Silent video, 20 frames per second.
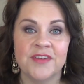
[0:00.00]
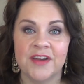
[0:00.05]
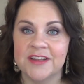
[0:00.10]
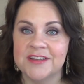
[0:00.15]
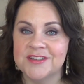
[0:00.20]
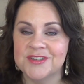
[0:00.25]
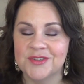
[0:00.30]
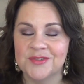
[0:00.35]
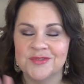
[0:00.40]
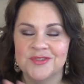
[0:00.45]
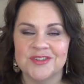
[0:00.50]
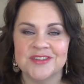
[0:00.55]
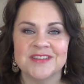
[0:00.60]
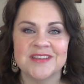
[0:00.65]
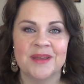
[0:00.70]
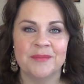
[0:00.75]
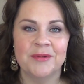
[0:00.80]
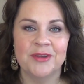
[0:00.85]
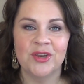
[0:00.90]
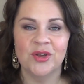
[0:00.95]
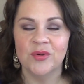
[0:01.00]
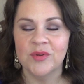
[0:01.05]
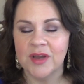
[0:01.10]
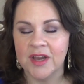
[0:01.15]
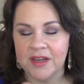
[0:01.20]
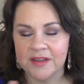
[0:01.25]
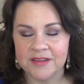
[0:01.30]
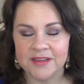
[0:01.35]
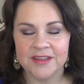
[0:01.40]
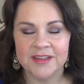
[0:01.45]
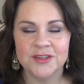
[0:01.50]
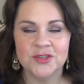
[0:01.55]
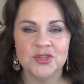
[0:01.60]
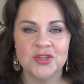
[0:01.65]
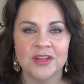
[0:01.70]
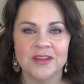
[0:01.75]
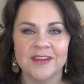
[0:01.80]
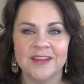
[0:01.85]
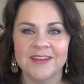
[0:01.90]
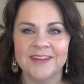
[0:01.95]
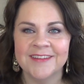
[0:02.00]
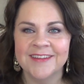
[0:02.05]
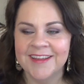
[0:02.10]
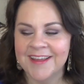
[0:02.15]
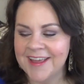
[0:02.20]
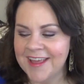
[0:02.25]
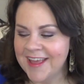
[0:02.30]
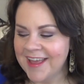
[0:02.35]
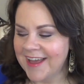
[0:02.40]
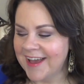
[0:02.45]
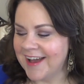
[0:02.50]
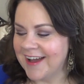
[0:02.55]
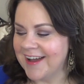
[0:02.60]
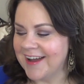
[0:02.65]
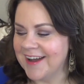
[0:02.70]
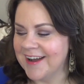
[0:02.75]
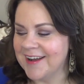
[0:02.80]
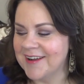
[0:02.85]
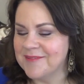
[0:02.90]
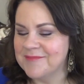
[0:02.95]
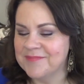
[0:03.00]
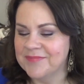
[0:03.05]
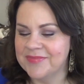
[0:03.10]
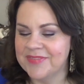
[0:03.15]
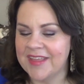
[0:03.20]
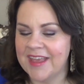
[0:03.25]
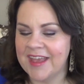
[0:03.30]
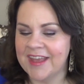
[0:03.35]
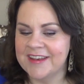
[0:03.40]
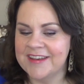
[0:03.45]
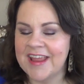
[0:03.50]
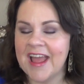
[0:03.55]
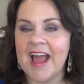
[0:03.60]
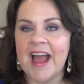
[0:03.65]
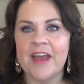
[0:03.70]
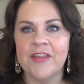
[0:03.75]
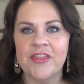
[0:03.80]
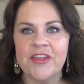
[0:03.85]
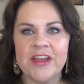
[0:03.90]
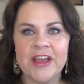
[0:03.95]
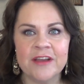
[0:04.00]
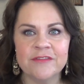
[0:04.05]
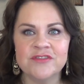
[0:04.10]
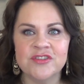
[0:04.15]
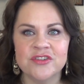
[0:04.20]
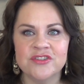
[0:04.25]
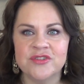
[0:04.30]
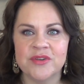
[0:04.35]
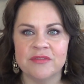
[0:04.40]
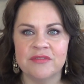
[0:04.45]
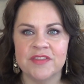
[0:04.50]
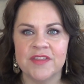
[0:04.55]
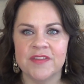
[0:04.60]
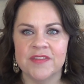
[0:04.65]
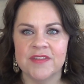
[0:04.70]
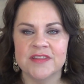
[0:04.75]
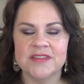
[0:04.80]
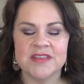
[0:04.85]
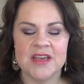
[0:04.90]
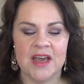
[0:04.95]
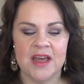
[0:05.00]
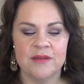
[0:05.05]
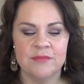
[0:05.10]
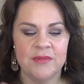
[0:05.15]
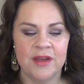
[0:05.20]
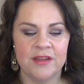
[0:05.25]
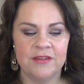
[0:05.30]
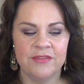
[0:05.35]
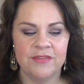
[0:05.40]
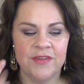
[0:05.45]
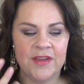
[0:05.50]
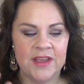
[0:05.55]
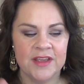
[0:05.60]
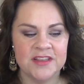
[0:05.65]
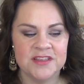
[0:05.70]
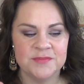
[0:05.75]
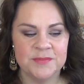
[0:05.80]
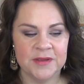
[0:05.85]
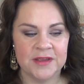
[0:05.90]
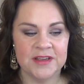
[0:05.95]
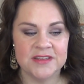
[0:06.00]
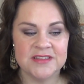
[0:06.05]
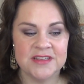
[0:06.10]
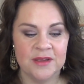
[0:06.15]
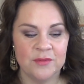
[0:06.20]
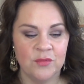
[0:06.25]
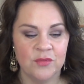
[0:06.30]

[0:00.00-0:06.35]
fine too. Just let me know kindly and gently. Um, and yeah, I think I've told you everything that's on my face because I